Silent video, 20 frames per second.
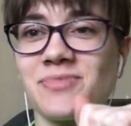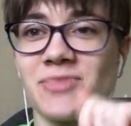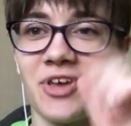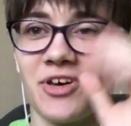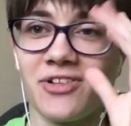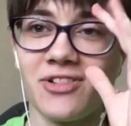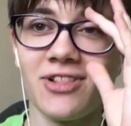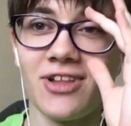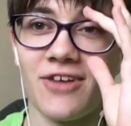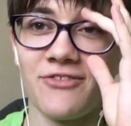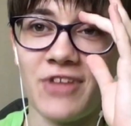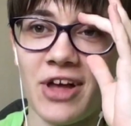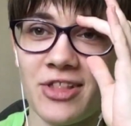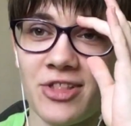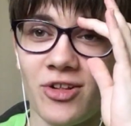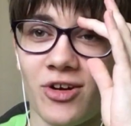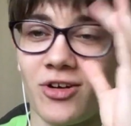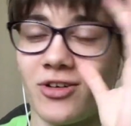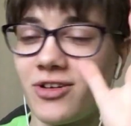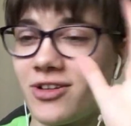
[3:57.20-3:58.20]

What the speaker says: Love that song.